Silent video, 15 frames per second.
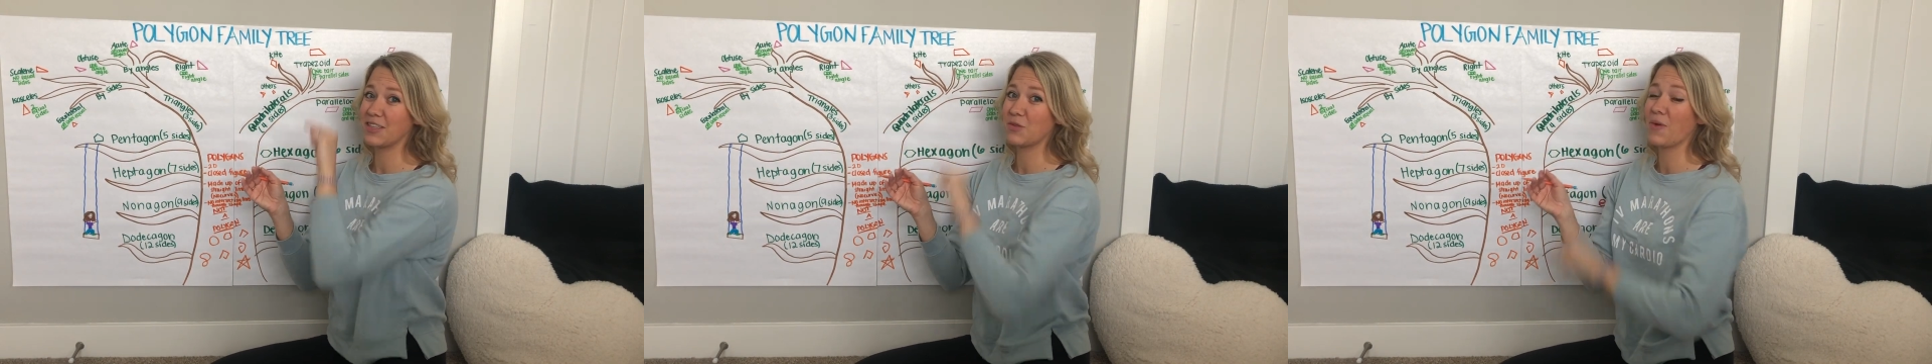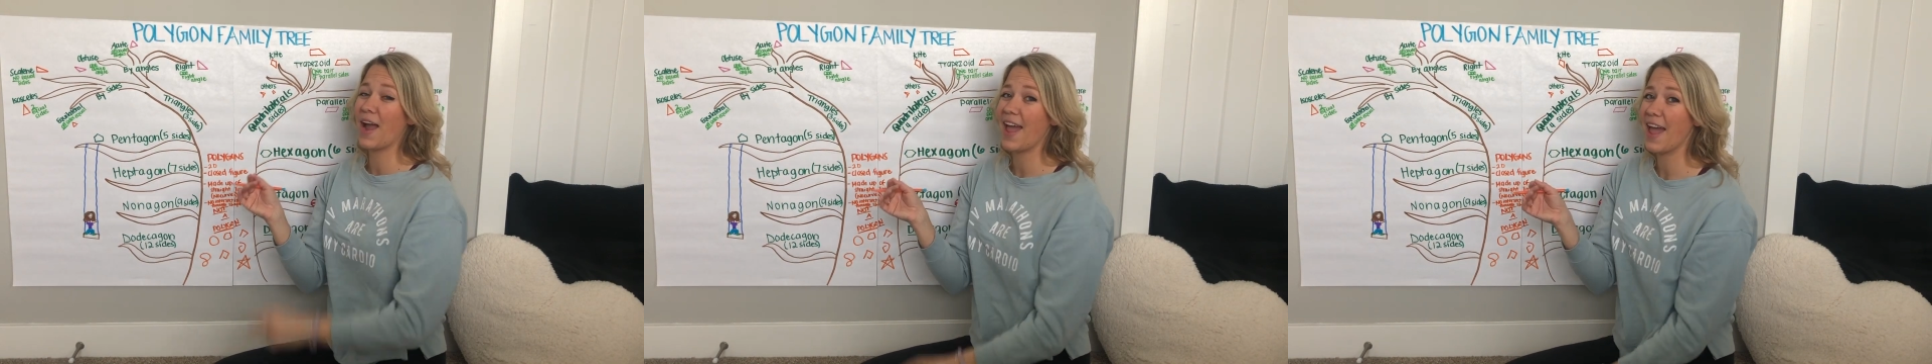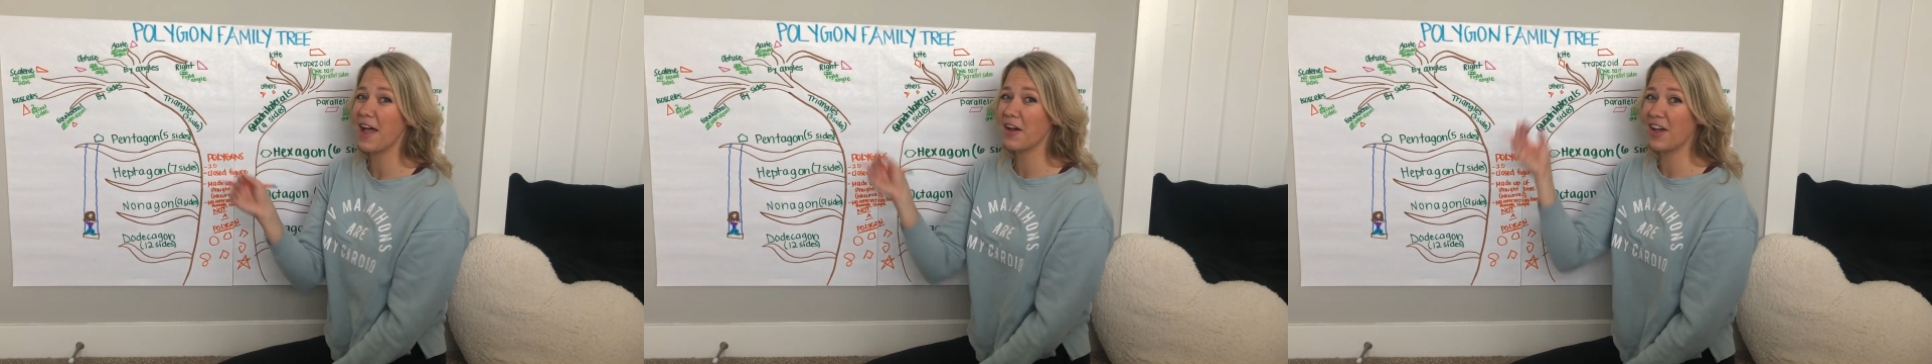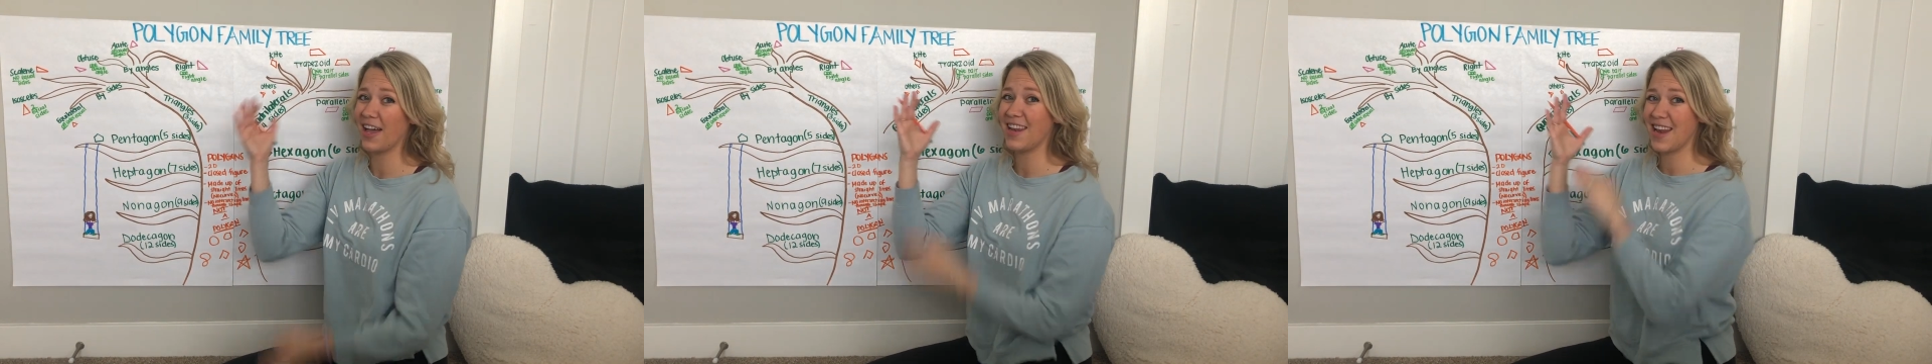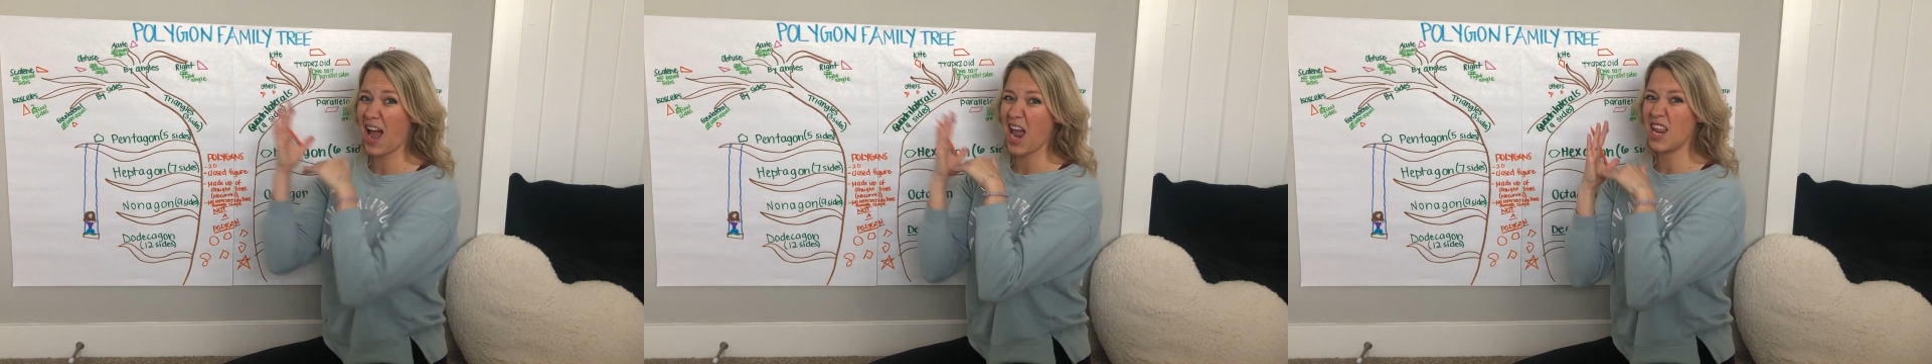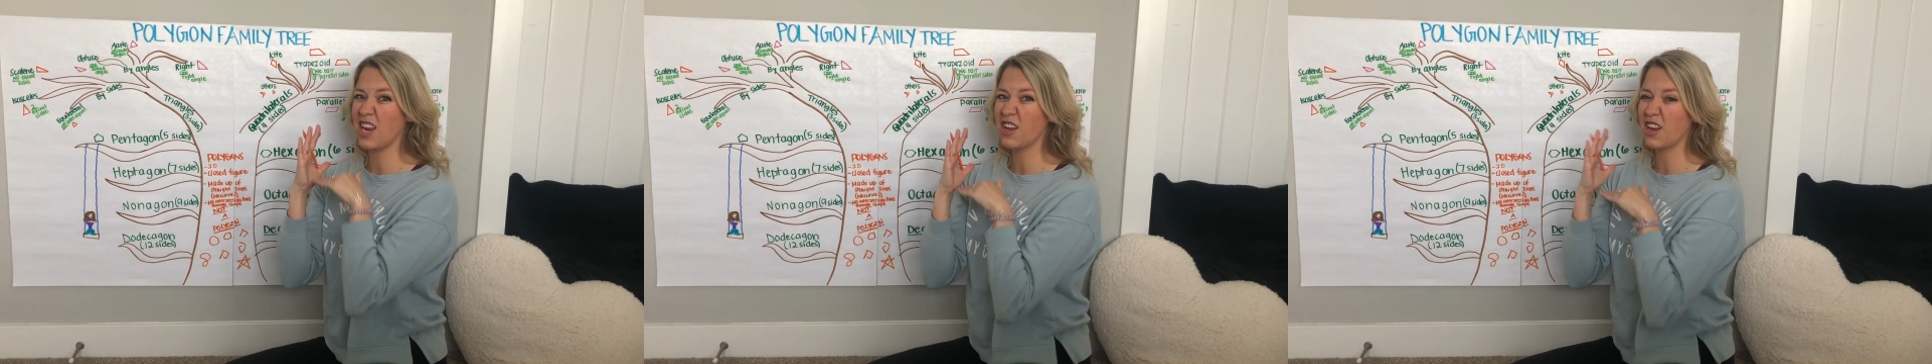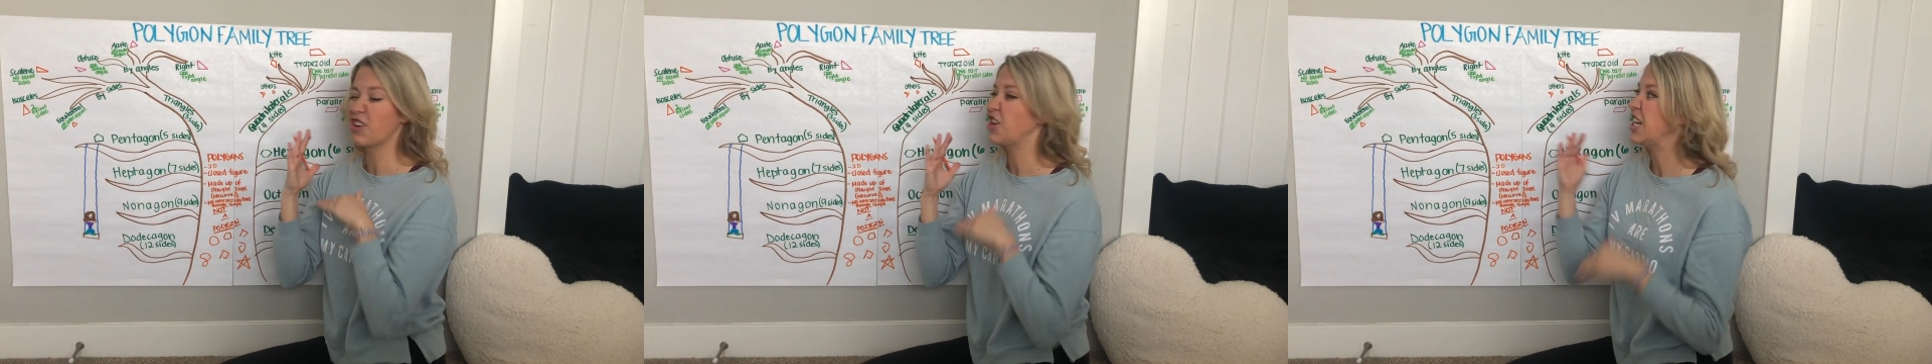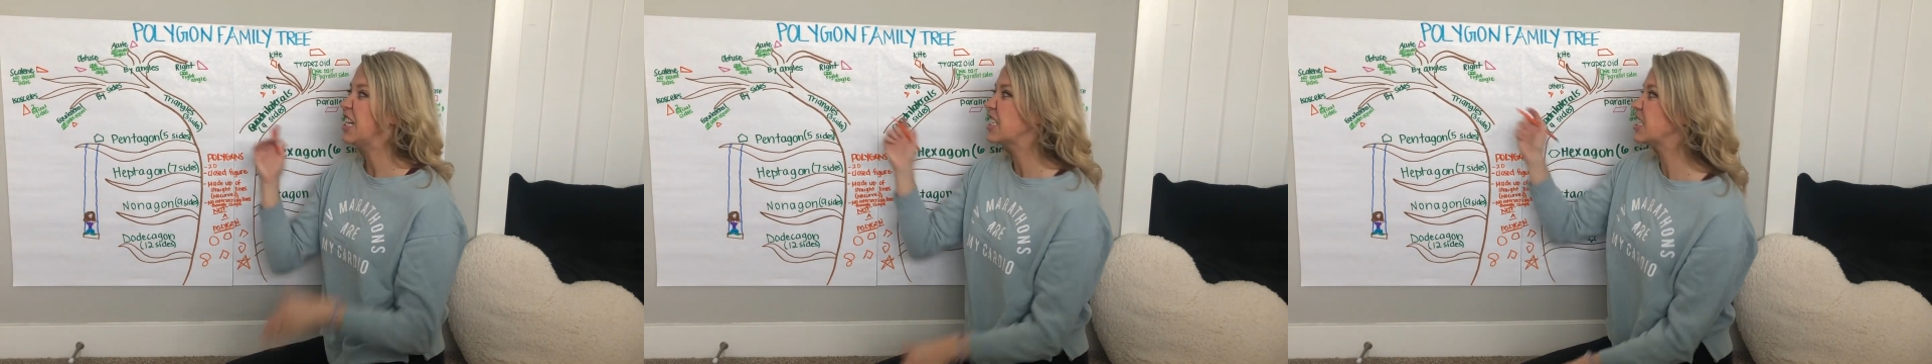a right angle at 90
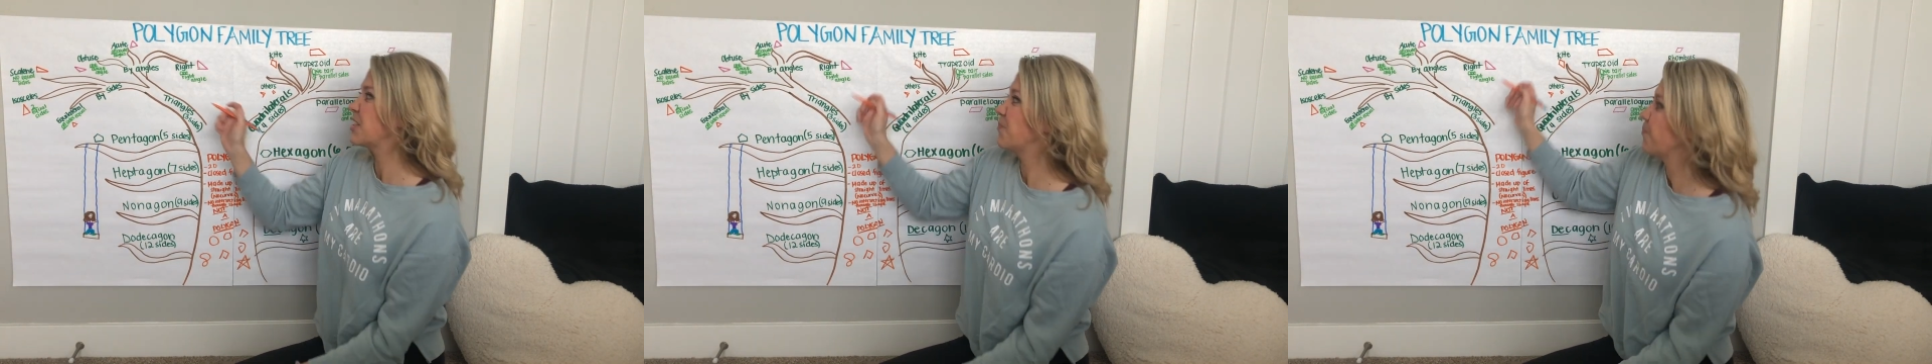degrees,